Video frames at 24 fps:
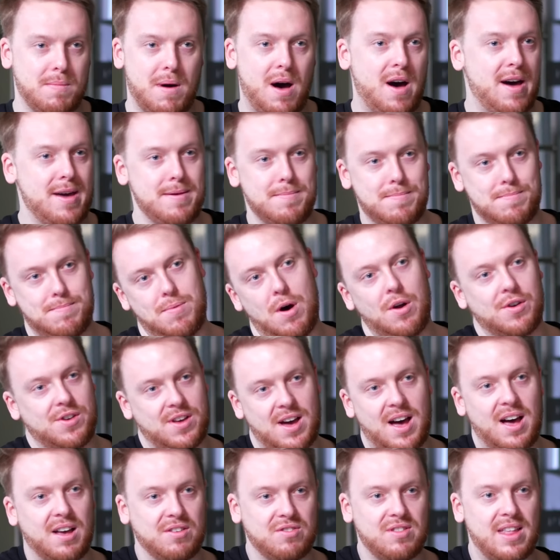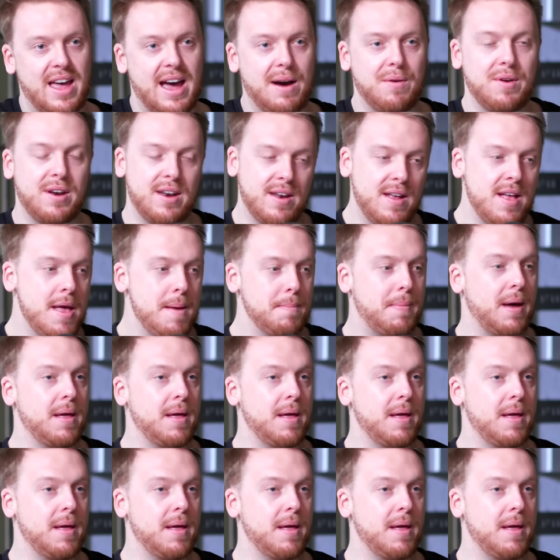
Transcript: my podcast now. And mm.